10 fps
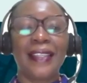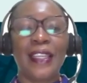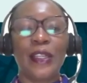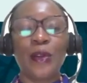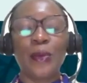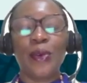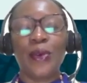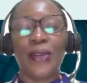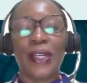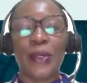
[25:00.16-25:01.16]
a
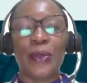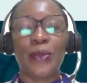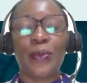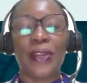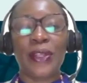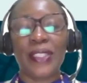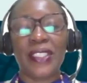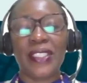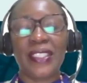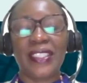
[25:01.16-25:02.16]
global health
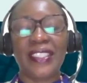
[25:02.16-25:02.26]
priority.